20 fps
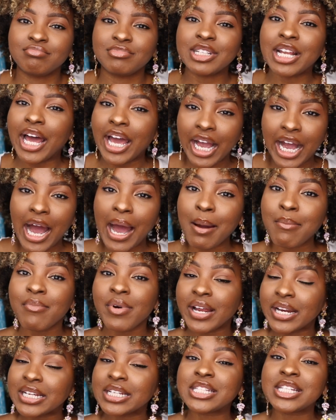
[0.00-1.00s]
Like, I'm
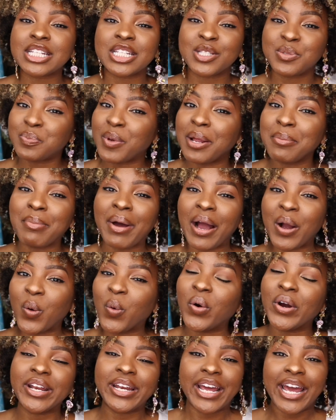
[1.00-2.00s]
ready to spend my
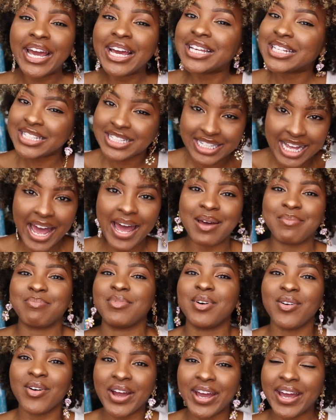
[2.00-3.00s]
coin ASAP,
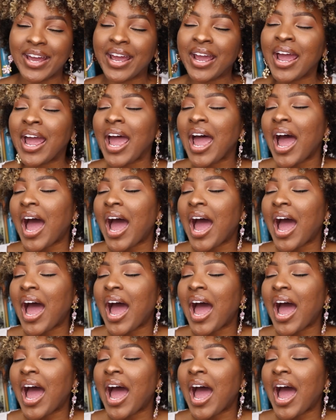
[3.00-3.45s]
okay?